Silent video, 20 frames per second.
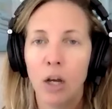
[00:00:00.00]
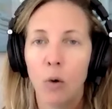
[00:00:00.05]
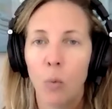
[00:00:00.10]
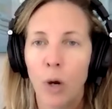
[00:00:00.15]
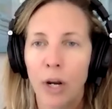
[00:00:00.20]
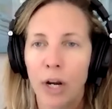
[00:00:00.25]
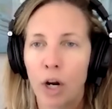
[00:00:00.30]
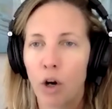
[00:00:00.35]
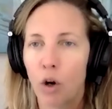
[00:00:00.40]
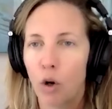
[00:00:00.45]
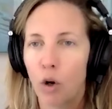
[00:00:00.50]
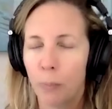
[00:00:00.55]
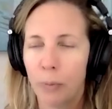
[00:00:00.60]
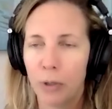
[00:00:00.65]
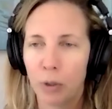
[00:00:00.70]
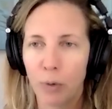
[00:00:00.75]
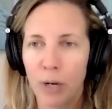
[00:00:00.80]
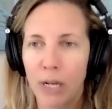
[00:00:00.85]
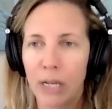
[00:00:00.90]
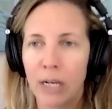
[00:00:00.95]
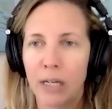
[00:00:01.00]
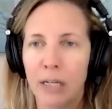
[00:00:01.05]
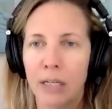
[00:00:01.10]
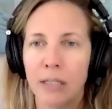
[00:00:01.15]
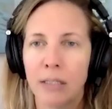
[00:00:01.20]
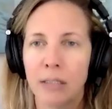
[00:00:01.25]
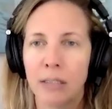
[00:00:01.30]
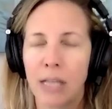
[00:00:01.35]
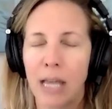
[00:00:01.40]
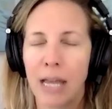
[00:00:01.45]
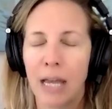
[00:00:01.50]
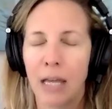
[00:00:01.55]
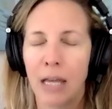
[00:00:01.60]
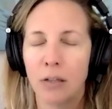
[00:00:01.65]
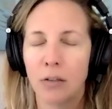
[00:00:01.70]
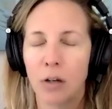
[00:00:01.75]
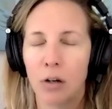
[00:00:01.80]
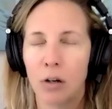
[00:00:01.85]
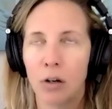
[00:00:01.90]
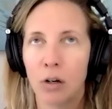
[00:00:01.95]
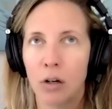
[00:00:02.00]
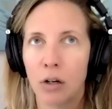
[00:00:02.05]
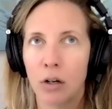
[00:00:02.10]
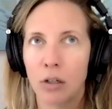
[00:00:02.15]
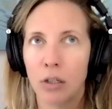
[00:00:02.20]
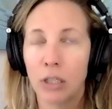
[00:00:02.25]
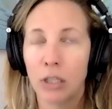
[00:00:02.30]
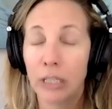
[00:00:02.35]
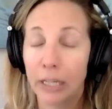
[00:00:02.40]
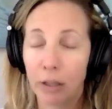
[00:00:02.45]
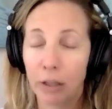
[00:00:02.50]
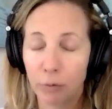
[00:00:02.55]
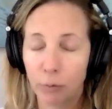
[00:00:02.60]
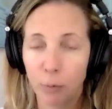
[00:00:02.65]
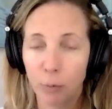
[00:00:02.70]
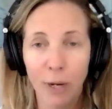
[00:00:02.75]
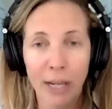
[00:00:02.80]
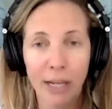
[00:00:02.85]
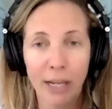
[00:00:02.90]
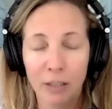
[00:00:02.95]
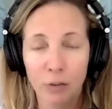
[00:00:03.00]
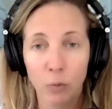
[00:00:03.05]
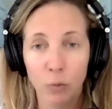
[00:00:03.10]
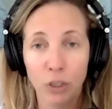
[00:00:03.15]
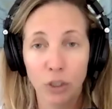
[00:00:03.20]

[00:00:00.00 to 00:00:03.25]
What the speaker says: what our open rate is and our click-through rate is,